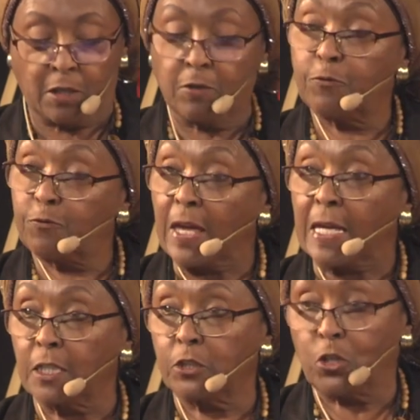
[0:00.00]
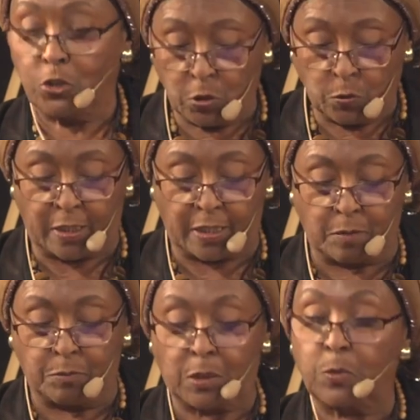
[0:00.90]
failed
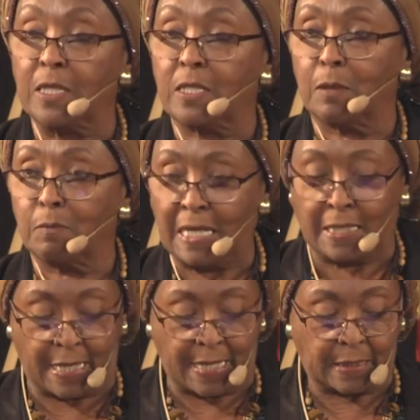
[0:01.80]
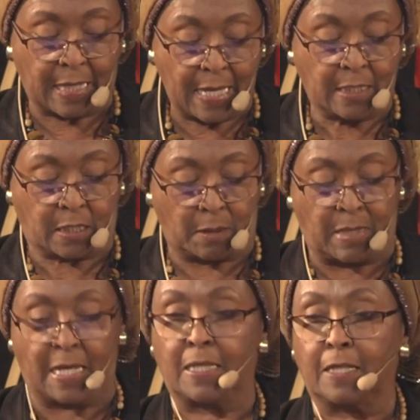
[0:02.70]
union between Somaliland and
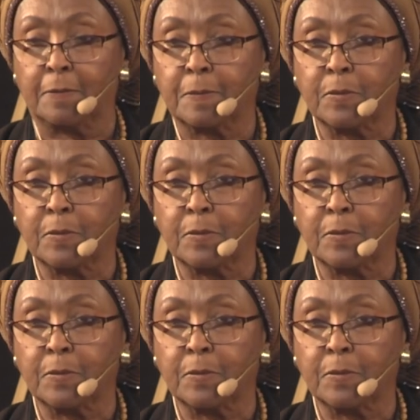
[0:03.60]
Somalia